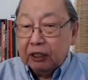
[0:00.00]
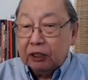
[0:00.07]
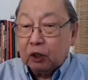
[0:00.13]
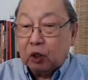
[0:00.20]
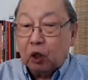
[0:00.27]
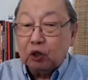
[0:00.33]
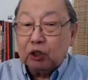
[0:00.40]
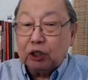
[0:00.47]
The
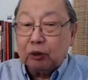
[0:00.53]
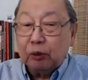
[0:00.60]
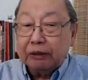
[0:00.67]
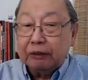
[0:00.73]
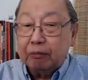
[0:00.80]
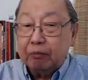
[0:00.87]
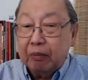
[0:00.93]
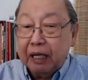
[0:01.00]

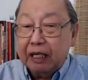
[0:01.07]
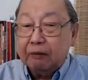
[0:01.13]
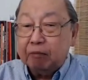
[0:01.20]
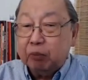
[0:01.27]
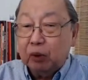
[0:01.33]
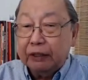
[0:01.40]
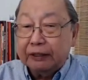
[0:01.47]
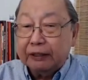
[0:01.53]
consequent main
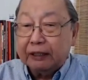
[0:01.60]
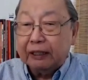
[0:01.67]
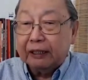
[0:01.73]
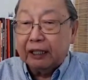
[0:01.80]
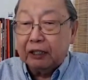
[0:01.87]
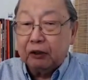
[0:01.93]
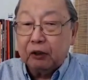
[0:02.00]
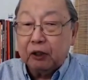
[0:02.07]
political
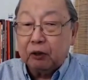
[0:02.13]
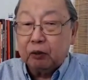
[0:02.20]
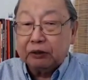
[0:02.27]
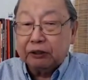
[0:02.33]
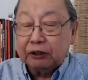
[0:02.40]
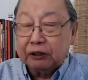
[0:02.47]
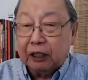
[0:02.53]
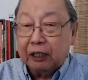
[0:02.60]
error
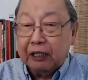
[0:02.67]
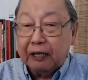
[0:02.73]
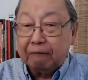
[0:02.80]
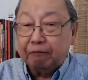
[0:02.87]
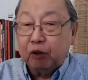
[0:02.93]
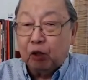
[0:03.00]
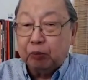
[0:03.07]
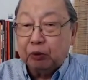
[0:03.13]
was the
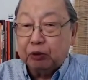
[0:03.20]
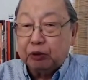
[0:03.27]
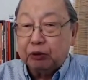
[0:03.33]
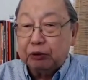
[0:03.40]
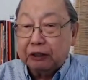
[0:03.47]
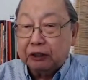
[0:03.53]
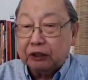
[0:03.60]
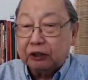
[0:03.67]
left
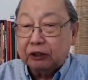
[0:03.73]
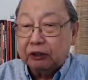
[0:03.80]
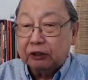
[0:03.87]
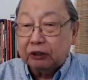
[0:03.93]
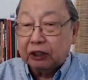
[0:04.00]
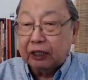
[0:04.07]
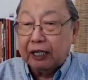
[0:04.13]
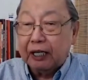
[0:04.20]
opportunist
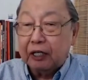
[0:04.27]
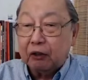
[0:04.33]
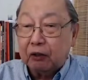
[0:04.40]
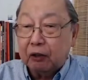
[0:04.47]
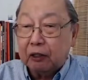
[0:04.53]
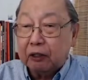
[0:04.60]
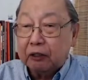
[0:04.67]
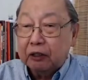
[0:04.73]

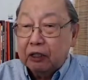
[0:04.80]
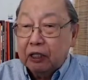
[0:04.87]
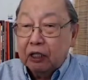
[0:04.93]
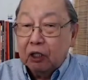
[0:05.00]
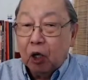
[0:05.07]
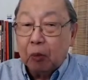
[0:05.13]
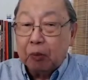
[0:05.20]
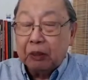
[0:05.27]
error
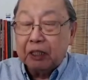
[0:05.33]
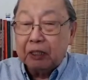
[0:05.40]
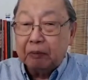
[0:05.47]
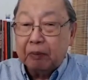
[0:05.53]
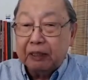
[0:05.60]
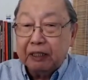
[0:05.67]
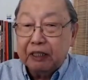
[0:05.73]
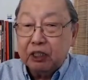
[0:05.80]
of
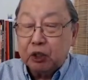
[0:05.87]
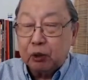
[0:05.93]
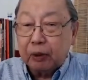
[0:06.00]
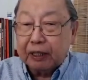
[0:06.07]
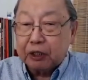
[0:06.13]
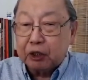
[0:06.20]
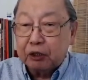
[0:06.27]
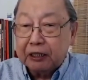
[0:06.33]
urban
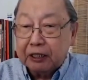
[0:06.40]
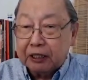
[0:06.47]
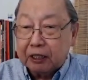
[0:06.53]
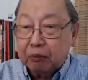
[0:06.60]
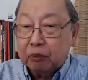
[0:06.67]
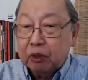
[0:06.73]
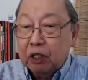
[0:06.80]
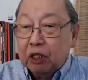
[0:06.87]

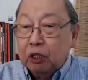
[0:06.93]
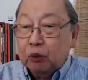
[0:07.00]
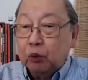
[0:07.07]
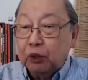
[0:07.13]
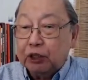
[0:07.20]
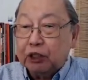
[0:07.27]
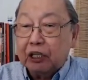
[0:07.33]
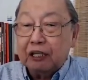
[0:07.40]
insurrectionism,
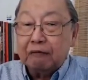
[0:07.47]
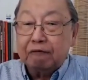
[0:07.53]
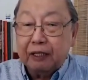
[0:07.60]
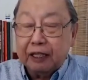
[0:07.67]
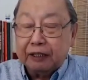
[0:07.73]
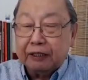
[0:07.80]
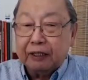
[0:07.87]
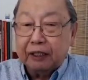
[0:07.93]
which
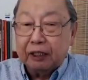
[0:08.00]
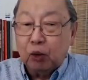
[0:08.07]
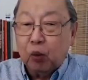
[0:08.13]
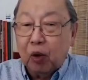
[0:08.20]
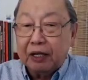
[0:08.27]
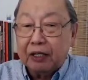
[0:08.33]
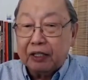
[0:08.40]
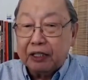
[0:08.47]
afflicted
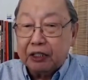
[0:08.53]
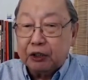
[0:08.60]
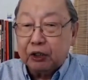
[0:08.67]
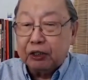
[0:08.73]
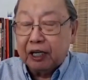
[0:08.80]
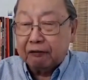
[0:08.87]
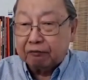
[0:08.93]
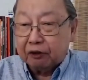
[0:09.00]
one
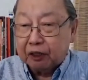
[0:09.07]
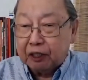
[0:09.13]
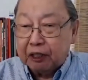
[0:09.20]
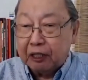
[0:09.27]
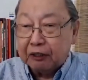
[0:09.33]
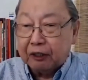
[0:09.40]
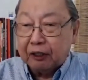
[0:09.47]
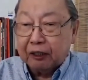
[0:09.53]
region after
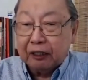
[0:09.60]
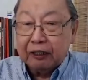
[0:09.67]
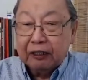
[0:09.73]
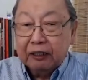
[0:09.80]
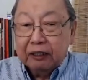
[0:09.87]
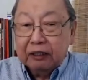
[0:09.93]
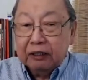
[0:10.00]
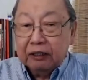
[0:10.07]
another.
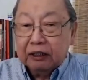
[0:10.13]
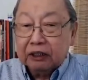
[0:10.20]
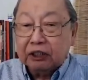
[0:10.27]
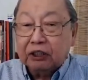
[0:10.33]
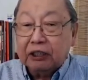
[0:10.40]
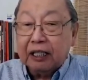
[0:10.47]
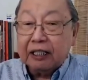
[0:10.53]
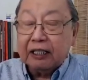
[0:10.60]
The
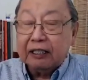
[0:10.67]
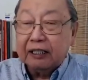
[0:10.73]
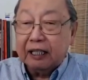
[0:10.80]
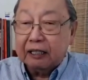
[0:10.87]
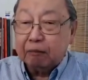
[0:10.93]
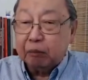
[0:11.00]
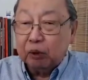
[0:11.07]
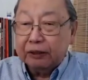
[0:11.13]

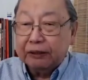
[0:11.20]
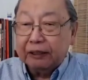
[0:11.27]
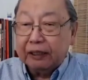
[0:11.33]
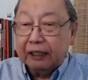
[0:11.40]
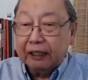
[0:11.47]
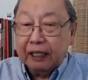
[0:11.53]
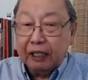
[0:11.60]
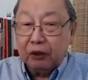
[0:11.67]
secondary
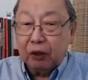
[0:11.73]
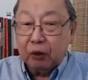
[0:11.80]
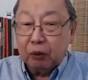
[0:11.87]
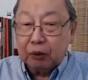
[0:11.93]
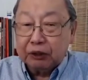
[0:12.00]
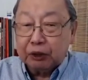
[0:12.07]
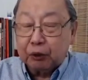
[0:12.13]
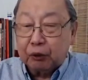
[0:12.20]
political error
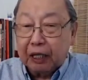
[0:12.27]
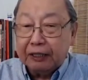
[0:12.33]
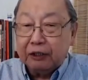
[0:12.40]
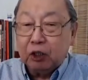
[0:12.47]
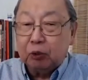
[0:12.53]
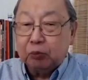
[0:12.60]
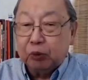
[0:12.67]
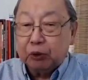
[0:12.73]
was right
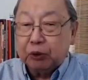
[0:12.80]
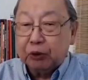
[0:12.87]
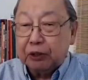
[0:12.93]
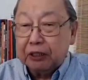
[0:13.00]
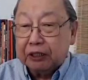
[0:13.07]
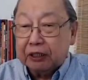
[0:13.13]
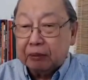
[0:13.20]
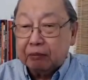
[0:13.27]

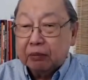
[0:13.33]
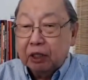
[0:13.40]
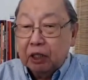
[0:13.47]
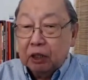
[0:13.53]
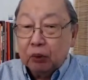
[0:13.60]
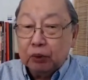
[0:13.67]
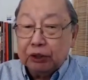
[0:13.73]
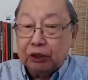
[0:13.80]
opportunism,
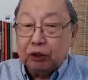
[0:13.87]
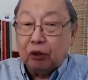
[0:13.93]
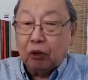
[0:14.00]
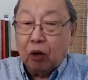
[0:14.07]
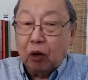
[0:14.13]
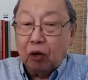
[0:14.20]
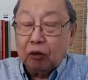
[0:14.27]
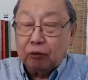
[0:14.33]
which
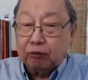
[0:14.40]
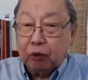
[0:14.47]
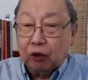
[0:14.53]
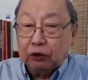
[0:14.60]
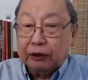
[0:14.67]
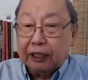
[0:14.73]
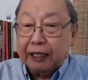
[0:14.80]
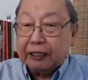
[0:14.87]
called
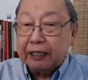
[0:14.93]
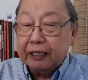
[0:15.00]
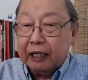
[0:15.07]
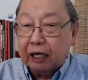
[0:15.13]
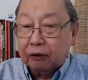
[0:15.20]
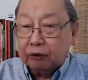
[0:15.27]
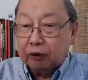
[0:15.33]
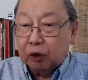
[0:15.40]
for taking
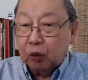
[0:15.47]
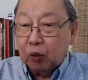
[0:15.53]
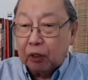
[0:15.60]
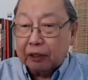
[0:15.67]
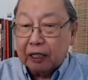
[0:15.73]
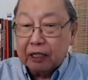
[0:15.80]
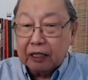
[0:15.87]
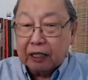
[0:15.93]
out the
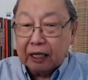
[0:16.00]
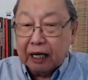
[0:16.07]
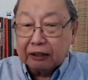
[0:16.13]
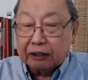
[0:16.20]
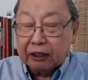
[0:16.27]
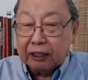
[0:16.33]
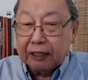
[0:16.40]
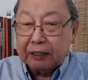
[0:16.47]
working
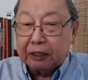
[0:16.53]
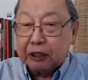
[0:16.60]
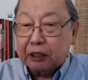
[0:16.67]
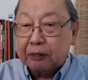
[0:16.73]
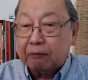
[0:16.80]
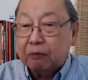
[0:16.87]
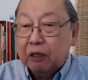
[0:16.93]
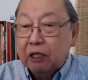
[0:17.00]
class
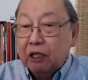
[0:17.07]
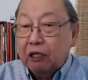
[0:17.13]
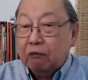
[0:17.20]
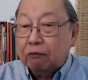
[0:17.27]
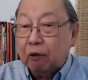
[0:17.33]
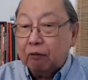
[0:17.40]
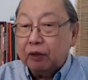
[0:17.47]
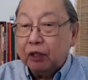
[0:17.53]
leadership
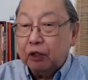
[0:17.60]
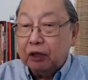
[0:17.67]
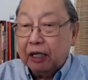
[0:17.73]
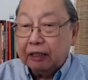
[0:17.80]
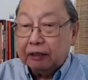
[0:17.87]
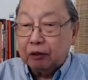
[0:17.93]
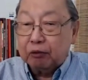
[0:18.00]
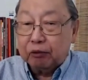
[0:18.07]
from the
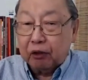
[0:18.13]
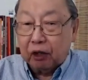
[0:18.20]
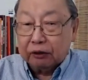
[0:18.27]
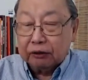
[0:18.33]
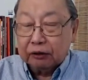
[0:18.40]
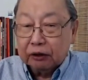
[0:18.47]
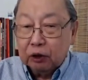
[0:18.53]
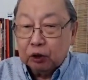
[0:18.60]
United
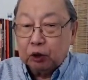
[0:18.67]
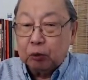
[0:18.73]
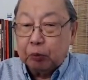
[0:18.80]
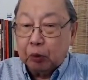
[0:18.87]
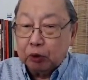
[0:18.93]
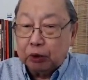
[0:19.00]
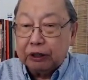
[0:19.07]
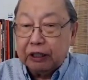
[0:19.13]
Front,
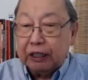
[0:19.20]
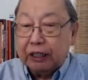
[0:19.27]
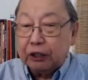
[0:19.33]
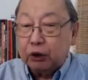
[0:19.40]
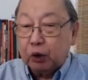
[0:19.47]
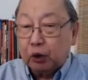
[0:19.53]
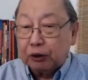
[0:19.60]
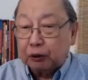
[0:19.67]

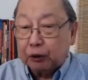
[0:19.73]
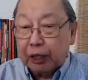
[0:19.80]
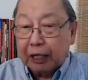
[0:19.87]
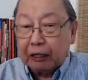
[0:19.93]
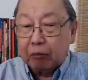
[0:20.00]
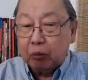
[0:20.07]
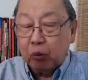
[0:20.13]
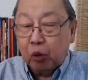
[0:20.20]
supposedly to
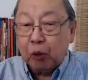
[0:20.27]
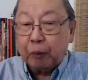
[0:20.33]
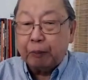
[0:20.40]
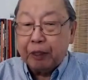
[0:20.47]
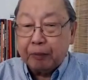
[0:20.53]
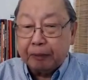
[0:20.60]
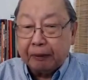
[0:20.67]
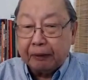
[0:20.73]
attract more
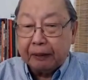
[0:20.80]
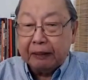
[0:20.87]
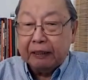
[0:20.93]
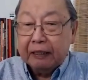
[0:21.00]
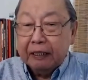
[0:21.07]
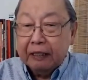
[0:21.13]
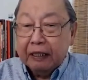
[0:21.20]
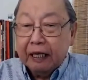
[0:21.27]
people
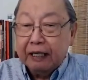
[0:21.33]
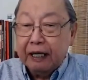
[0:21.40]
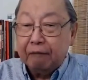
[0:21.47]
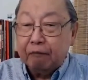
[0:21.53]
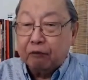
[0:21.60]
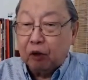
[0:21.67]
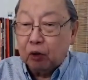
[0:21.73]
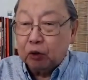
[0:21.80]
and
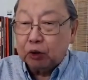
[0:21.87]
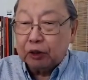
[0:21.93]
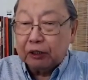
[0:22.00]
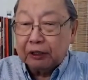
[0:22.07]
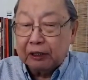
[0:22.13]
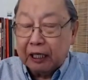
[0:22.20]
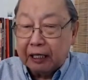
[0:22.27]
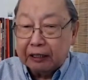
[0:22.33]
have closer
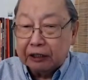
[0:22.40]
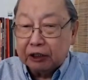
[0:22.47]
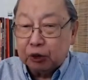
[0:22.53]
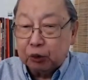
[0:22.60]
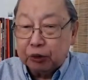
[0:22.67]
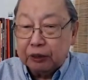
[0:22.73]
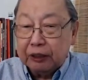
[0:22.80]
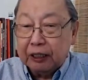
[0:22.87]

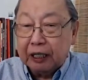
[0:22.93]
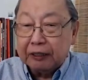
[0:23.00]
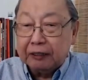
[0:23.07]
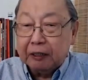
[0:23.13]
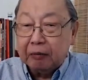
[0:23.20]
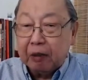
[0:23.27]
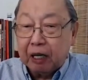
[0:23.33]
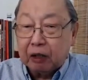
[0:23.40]
alliance with the
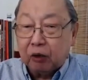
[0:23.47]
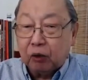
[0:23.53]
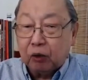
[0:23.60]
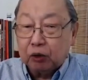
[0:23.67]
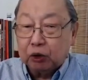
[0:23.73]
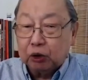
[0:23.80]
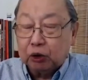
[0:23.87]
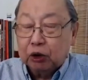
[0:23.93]

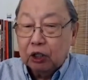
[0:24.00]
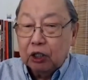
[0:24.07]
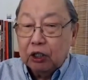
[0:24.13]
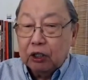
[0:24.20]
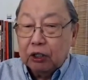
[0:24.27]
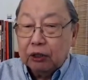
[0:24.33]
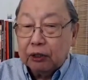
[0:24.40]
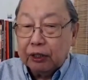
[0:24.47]
anti-Marcos
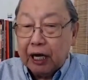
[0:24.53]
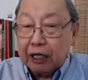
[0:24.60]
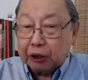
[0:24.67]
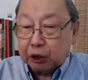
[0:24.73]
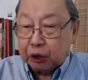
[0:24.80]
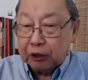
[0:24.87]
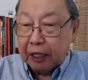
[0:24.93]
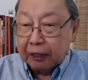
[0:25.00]

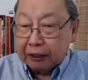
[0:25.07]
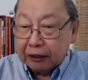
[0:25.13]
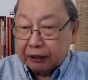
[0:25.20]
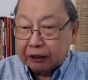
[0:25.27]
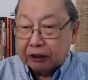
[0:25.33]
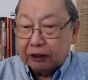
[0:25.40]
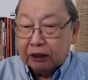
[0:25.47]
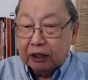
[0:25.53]

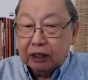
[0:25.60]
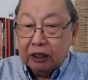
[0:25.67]
reactionaries.